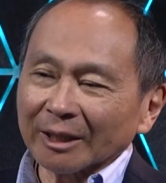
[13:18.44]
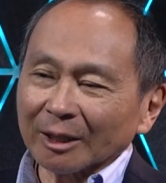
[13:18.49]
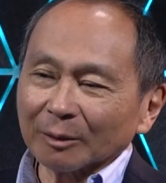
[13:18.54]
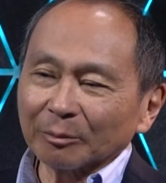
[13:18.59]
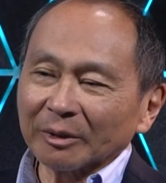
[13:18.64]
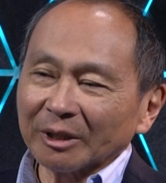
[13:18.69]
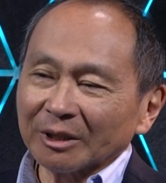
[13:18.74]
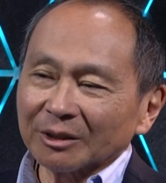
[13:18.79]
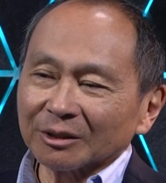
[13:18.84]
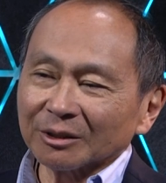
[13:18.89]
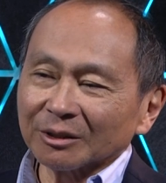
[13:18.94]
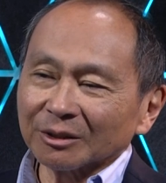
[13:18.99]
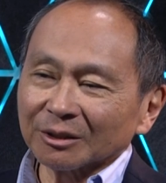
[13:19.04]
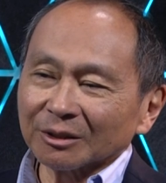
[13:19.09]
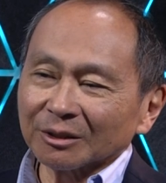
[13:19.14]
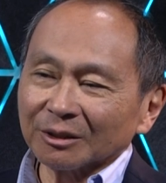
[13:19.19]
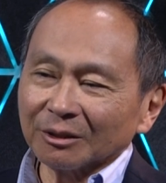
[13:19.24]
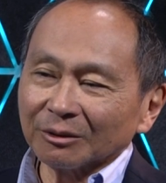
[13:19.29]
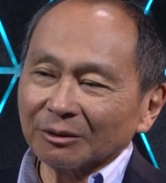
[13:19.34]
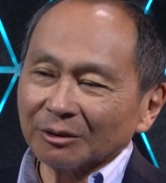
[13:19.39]
that
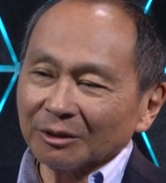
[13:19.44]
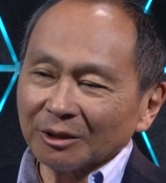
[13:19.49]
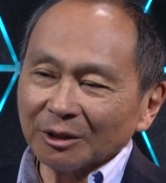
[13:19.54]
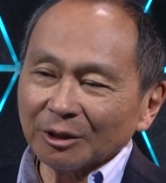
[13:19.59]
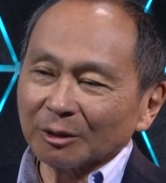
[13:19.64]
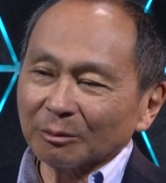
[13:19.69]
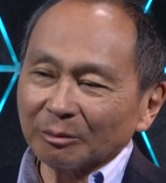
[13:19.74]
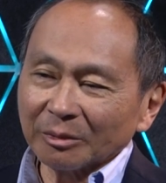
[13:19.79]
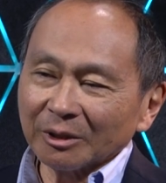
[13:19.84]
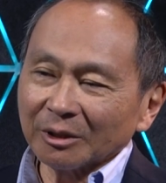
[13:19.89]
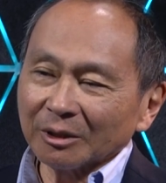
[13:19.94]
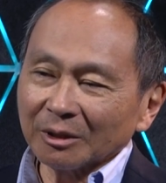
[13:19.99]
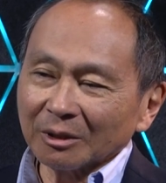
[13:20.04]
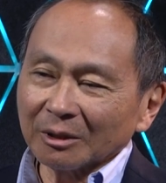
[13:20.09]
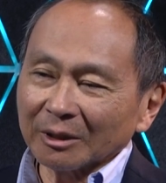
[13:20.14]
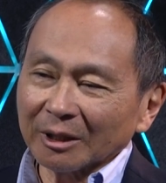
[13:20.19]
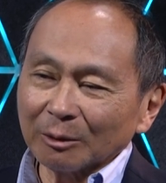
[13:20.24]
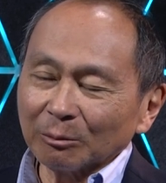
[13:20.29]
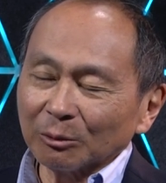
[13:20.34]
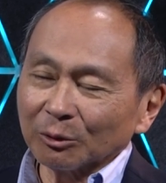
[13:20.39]
basis. You know, you need to be
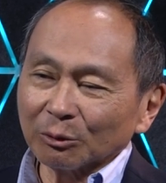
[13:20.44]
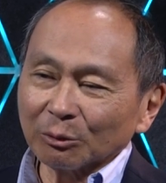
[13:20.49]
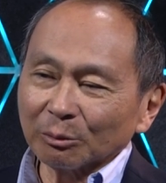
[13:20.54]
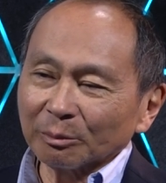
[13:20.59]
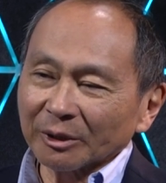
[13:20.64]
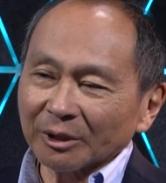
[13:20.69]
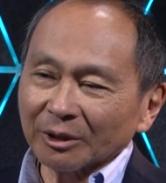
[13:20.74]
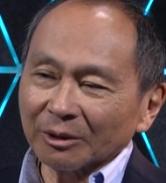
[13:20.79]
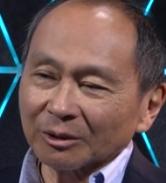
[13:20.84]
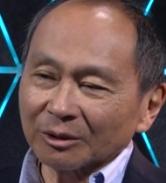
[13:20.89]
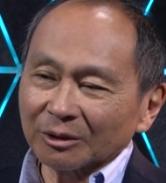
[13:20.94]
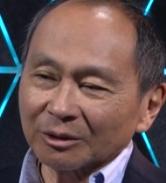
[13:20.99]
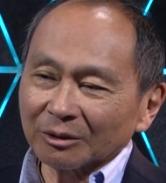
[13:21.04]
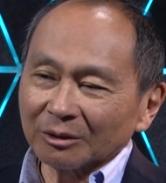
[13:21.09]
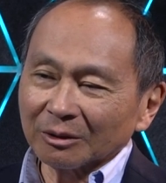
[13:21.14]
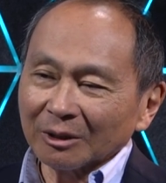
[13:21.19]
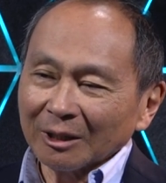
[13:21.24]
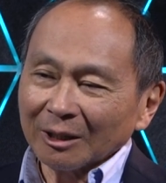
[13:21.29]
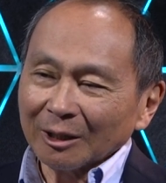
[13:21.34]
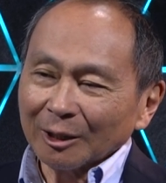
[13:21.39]
able to appeal
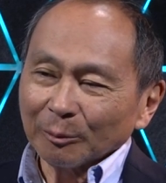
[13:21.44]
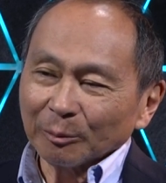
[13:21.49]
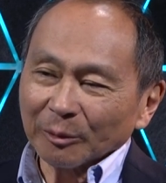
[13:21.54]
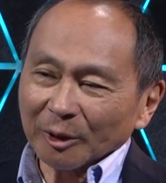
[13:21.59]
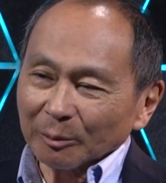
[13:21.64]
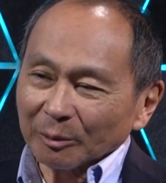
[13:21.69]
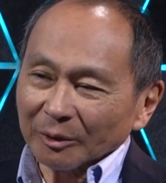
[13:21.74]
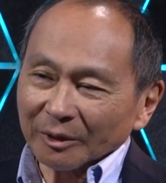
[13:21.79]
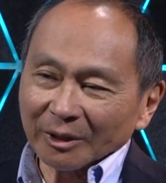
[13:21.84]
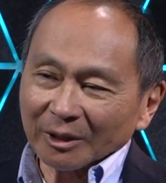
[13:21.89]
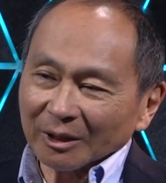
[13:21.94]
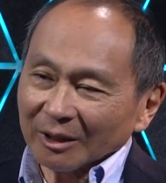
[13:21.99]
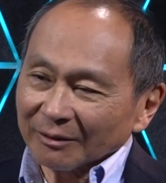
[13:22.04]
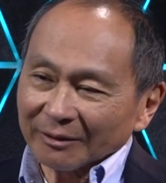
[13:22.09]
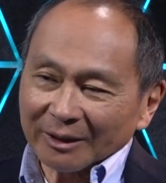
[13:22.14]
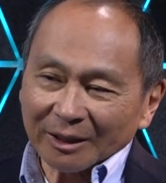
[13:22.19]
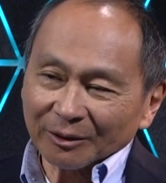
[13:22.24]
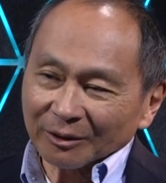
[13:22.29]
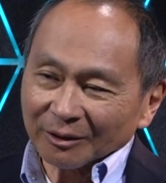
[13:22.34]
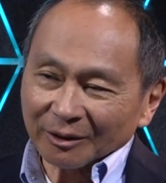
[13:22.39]
to people that
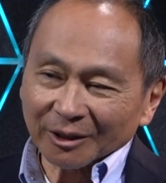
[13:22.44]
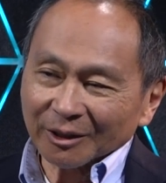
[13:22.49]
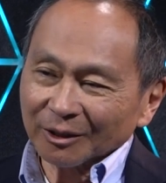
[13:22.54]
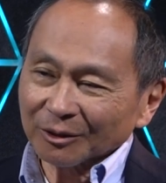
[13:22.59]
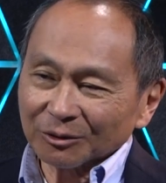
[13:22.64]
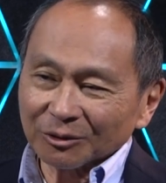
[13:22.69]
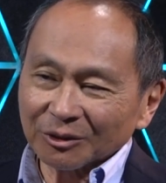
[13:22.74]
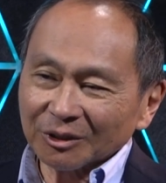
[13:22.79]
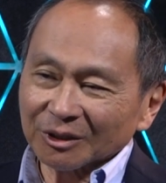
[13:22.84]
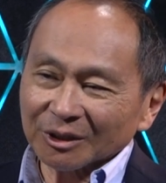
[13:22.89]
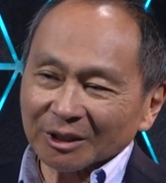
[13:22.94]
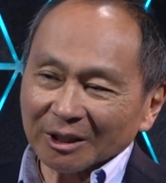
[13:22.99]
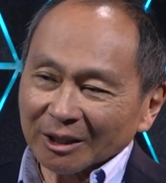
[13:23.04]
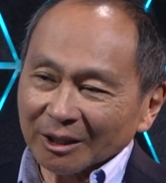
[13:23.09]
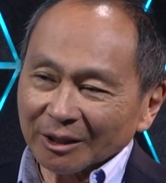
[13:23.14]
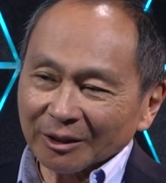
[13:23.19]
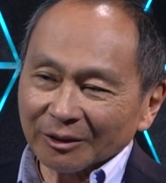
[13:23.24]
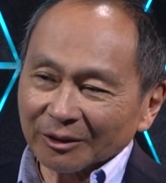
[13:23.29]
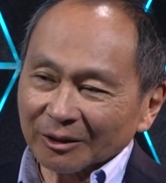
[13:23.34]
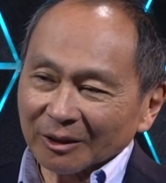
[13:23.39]
live out in the
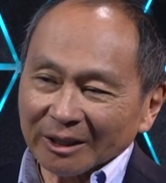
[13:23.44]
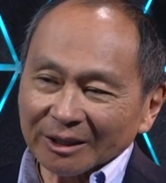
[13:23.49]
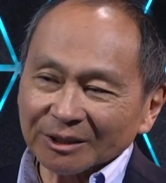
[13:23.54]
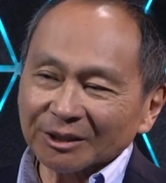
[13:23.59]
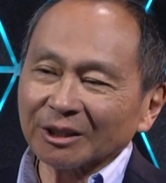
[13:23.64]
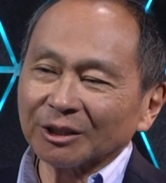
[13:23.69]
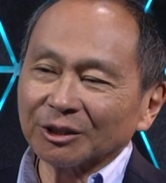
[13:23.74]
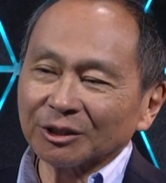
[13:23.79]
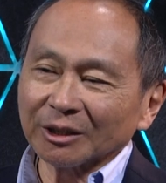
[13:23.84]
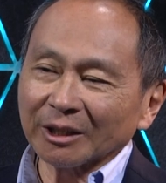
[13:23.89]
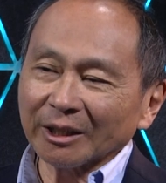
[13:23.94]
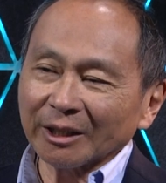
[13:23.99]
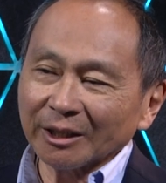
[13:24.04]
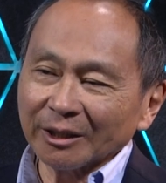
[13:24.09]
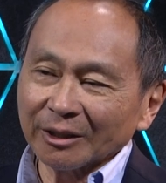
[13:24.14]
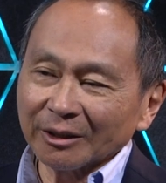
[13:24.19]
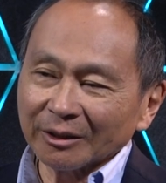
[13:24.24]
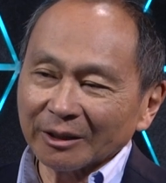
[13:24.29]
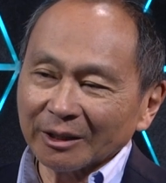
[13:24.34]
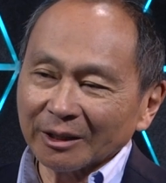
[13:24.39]
countryside, that are less
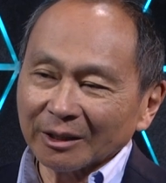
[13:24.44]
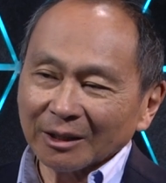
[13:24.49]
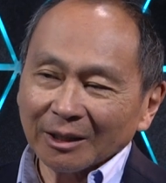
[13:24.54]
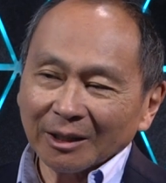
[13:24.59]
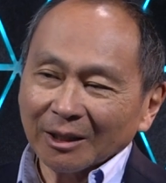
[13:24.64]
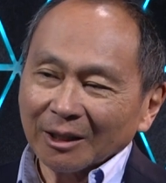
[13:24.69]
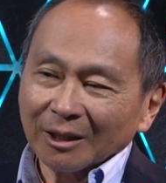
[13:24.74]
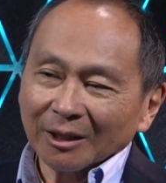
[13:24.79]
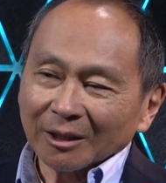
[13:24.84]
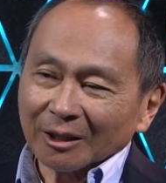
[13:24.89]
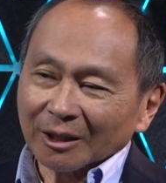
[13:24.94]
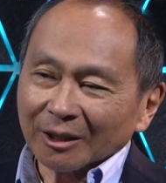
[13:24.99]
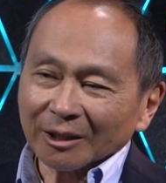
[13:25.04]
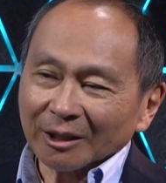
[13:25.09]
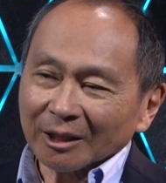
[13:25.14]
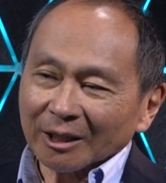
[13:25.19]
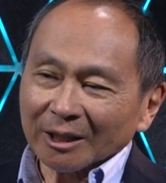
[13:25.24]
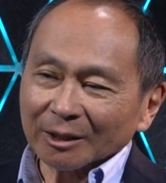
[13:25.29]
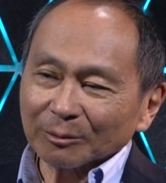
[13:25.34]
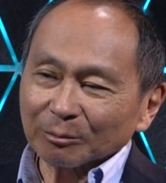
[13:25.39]
educated, that are
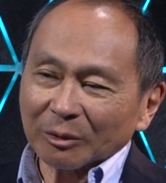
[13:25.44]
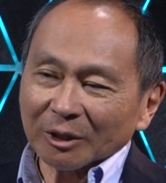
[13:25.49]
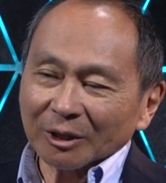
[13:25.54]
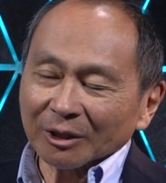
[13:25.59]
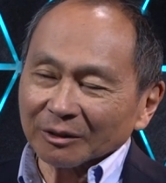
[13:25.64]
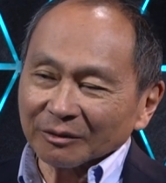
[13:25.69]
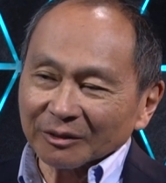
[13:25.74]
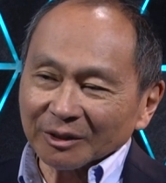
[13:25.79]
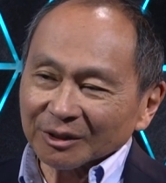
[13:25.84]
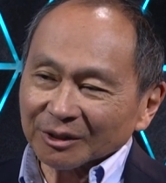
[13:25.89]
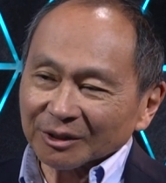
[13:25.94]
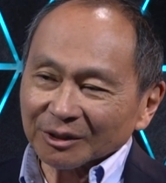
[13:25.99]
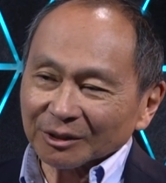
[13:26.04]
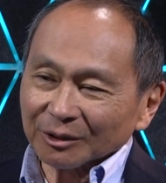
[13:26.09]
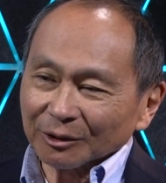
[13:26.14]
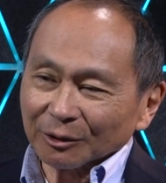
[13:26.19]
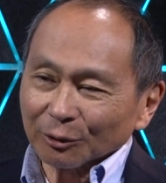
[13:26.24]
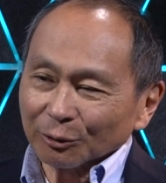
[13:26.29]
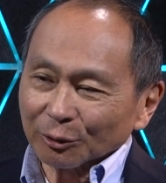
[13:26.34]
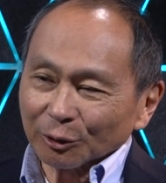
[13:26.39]
not part part of
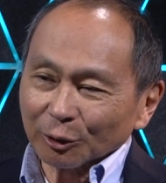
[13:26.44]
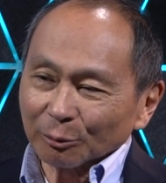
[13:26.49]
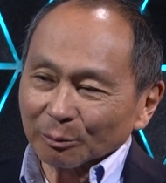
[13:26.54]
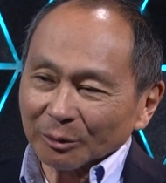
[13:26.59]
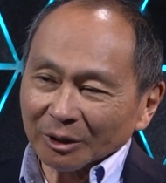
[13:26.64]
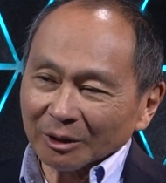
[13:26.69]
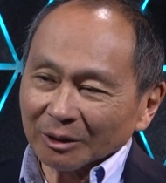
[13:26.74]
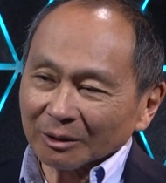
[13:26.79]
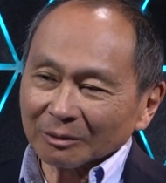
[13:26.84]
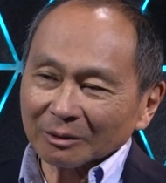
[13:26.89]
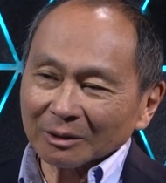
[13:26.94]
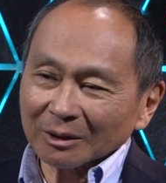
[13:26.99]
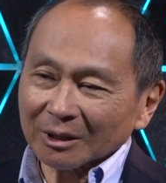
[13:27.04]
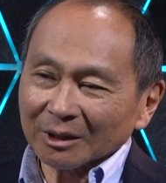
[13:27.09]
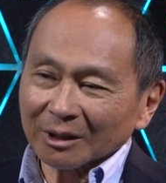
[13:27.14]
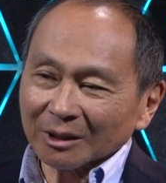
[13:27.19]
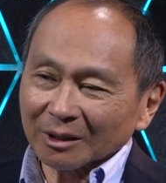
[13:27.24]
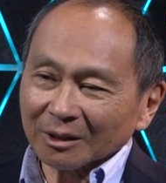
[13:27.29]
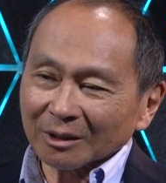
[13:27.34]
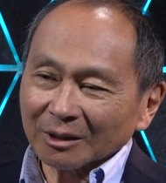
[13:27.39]
this, you know, urban
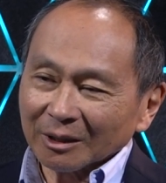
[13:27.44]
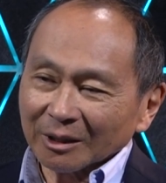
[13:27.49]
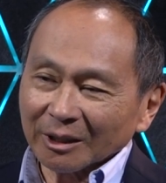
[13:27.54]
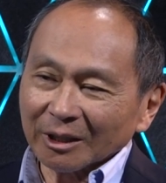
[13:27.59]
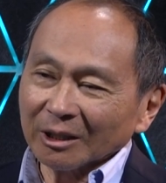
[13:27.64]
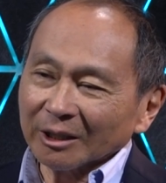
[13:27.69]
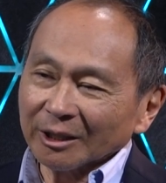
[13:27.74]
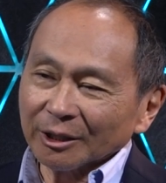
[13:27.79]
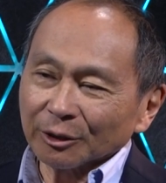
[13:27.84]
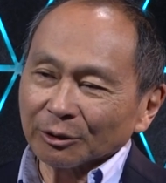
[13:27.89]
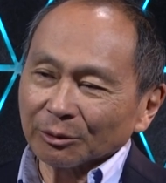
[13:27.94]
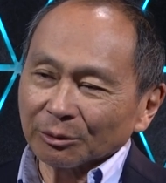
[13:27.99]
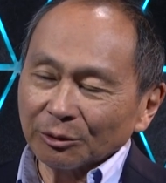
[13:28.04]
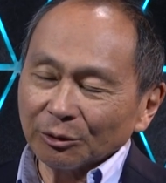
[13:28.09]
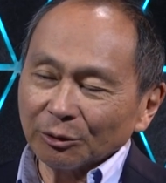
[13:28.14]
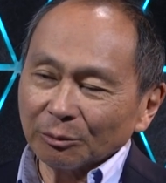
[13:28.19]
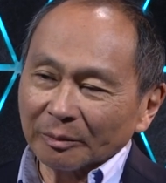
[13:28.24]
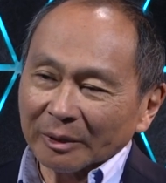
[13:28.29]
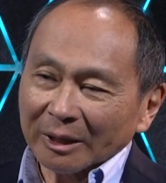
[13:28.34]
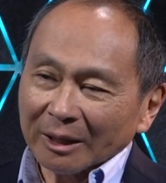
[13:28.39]
uh, elite
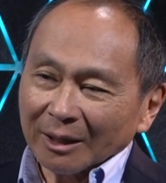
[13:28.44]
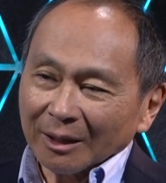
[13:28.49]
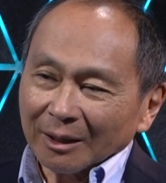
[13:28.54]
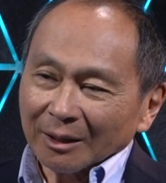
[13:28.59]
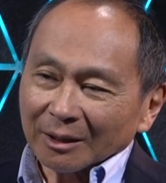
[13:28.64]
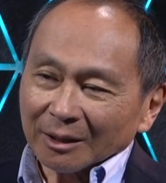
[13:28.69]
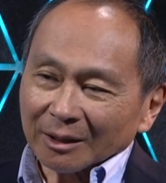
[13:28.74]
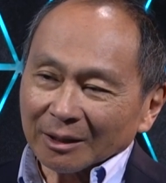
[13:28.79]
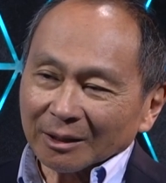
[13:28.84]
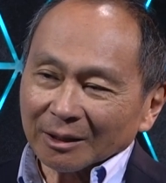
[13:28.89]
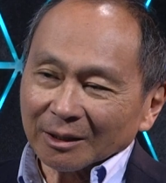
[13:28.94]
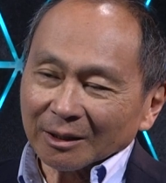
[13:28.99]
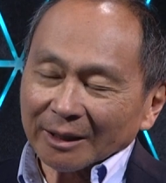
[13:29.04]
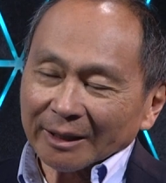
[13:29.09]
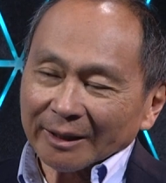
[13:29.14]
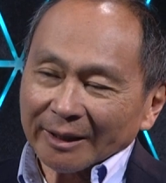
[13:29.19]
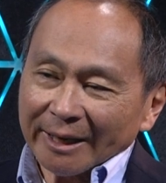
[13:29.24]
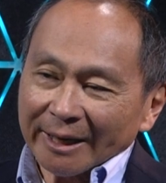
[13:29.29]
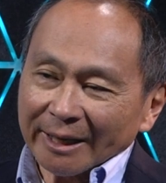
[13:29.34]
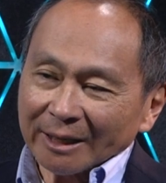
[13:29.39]
group, uh,
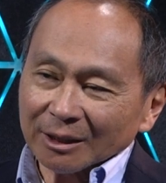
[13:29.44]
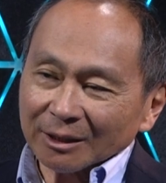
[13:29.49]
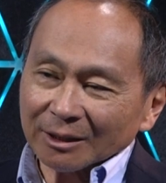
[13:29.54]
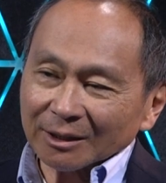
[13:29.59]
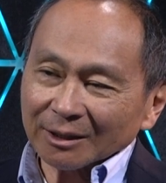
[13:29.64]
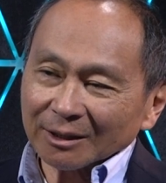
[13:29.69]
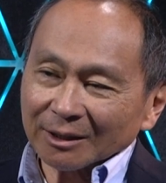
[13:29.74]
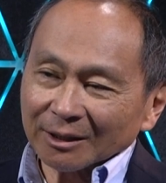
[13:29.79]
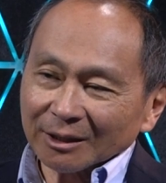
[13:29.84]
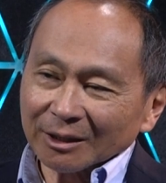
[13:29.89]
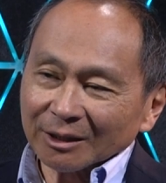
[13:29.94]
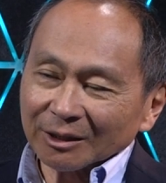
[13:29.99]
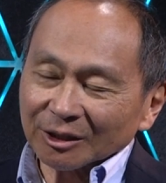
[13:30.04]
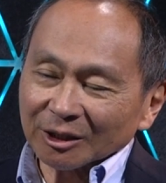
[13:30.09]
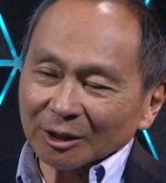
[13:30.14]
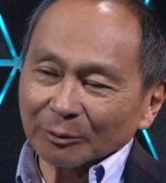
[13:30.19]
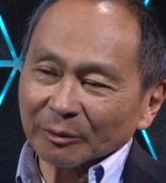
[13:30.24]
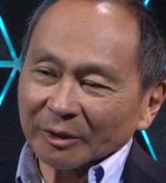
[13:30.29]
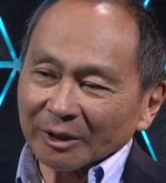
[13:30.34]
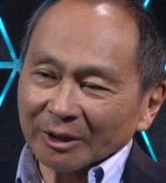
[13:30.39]
and that uh, is
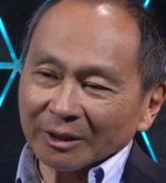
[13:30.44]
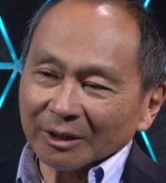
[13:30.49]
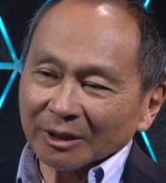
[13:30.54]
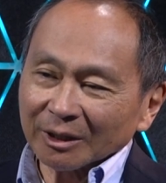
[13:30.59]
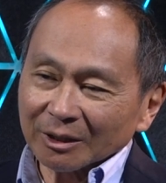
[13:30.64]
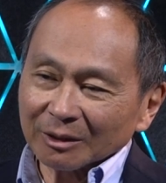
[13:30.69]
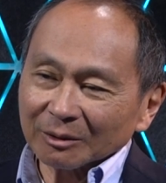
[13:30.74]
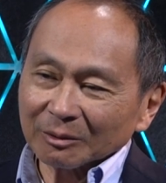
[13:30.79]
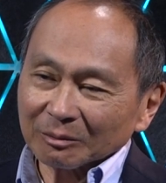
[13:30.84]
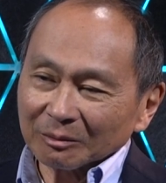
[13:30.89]
something that